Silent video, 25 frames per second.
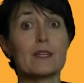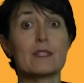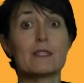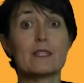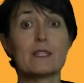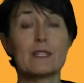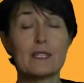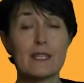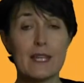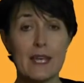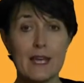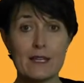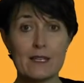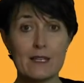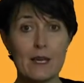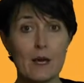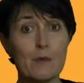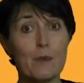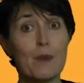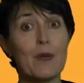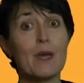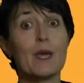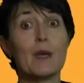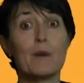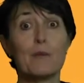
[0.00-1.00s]
to stand
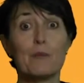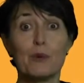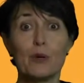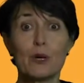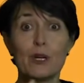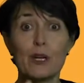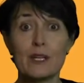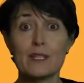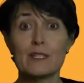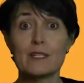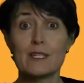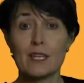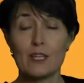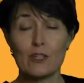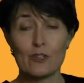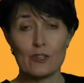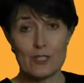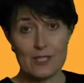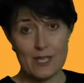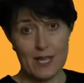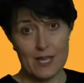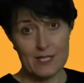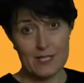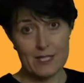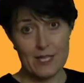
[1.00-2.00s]
up, put on Señor
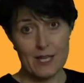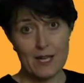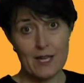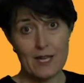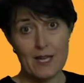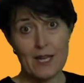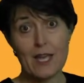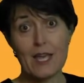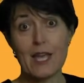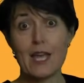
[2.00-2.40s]
Sasa,